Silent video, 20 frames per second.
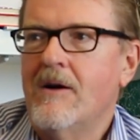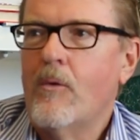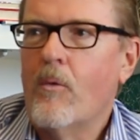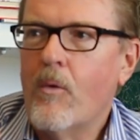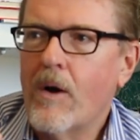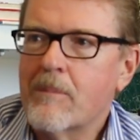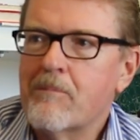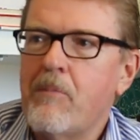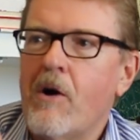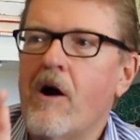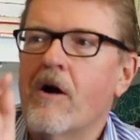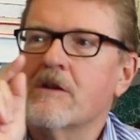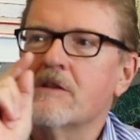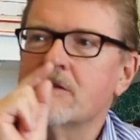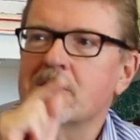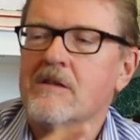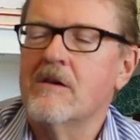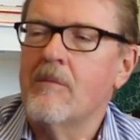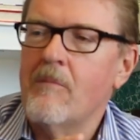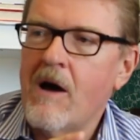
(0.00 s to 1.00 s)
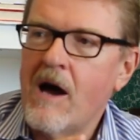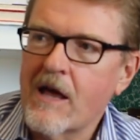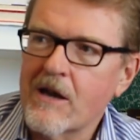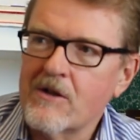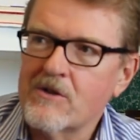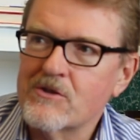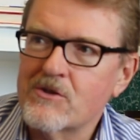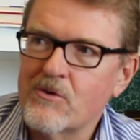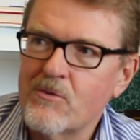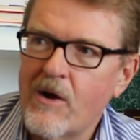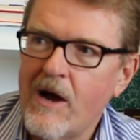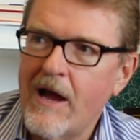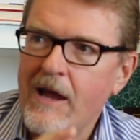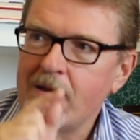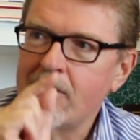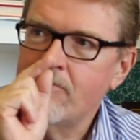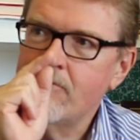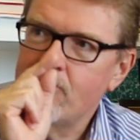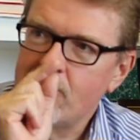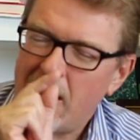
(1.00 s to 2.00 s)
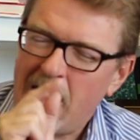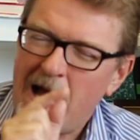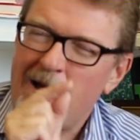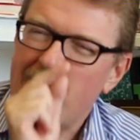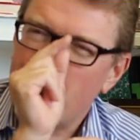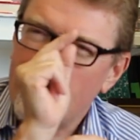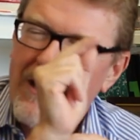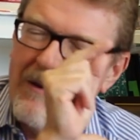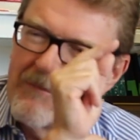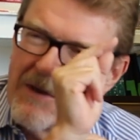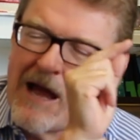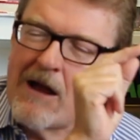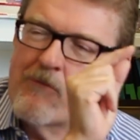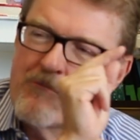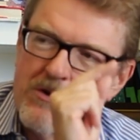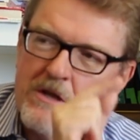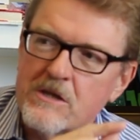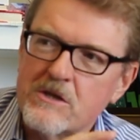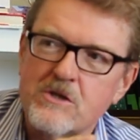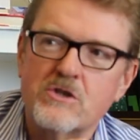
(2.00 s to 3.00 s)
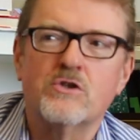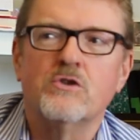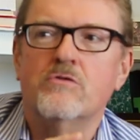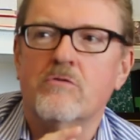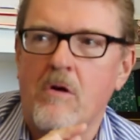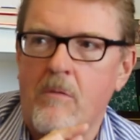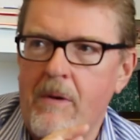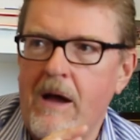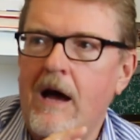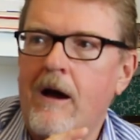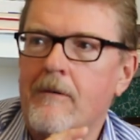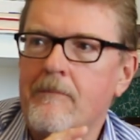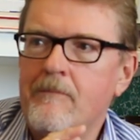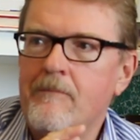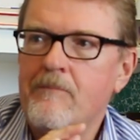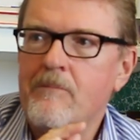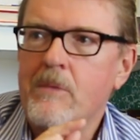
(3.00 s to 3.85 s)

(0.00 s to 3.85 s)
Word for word: What parts of that model do I'm not really sure about?